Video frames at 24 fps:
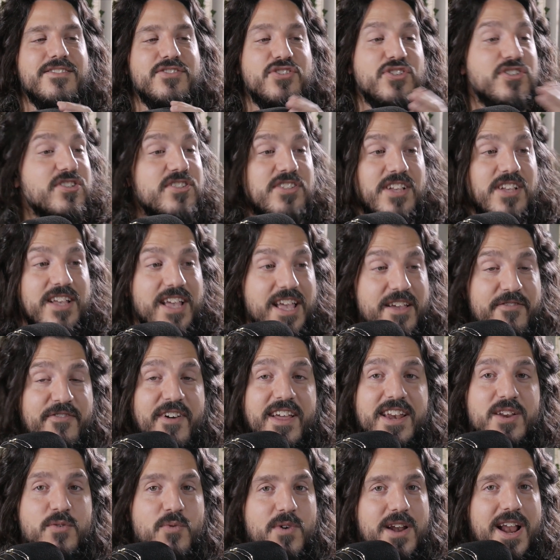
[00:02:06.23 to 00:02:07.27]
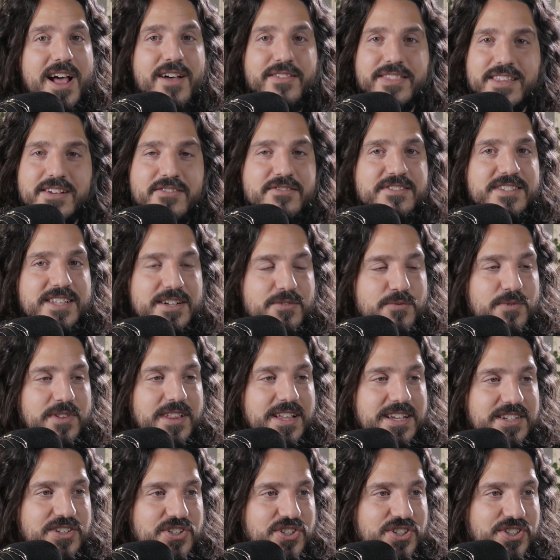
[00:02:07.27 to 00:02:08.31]
If anyone out there is in a
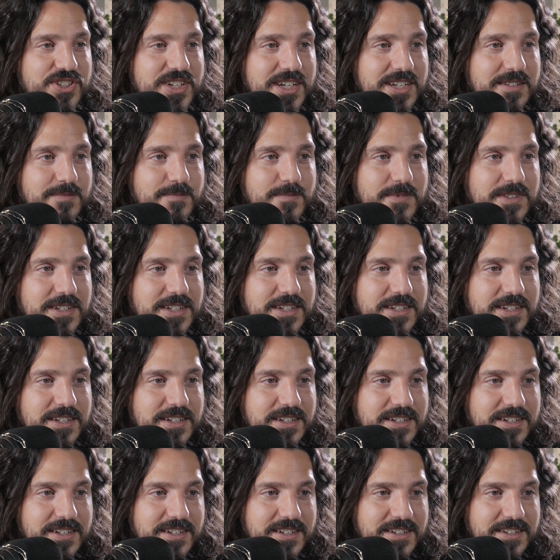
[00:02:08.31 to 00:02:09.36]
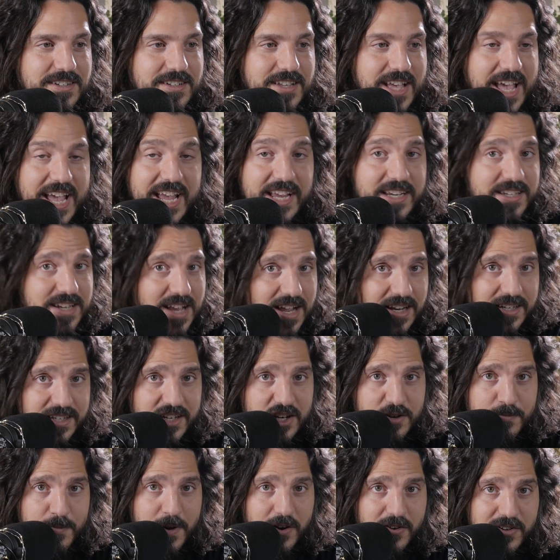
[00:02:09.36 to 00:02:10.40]
relationship, 8-9
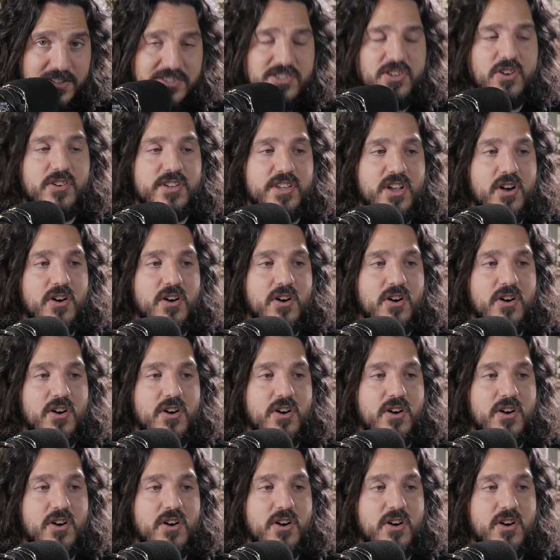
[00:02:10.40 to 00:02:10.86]
year mark, it's all